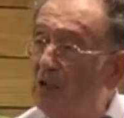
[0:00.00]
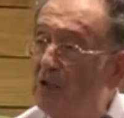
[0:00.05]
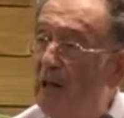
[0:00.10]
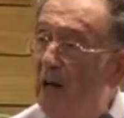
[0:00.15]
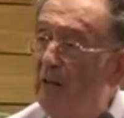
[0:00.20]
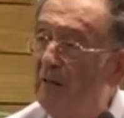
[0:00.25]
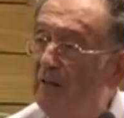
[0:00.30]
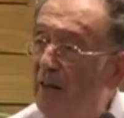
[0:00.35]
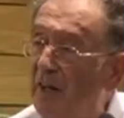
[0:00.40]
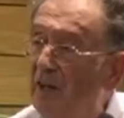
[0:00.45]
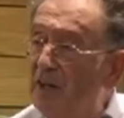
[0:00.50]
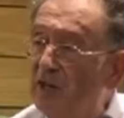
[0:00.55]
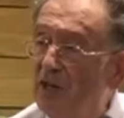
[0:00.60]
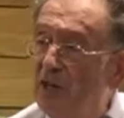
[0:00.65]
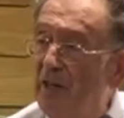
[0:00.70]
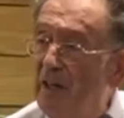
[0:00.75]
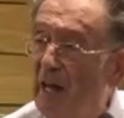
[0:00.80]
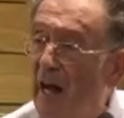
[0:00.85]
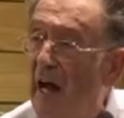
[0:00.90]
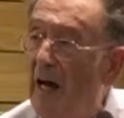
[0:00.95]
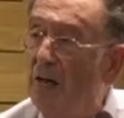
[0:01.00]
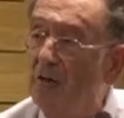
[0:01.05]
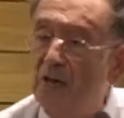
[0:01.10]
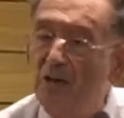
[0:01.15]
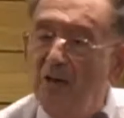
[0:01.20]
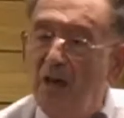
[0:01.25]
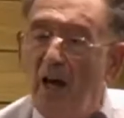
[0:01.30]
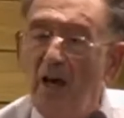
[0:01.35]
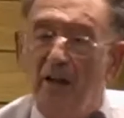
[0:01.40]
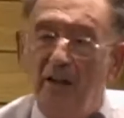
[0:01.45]
salvation
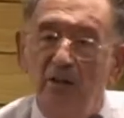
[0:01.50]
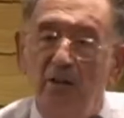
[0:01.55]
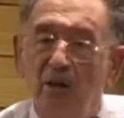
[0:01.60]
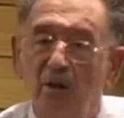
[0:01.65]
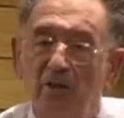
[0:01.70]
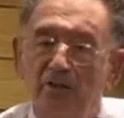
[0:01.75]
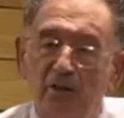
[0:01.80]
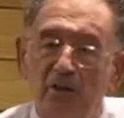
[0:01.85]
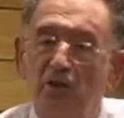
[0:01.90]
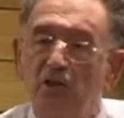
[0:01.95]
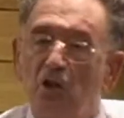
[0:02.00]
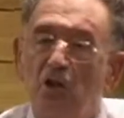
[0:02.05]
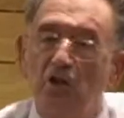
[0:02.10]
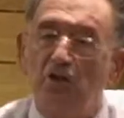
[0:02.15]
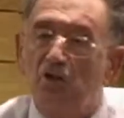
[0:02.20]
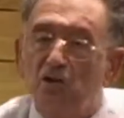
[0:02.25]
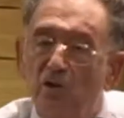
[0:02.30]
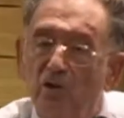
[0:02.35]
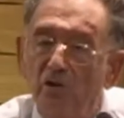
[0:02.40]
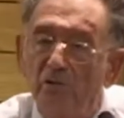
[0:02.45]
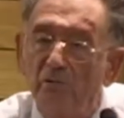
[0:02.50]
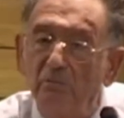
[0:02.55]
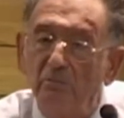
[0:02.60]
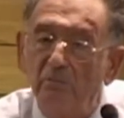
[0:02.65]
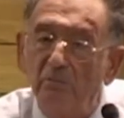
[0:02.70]
outside of the church.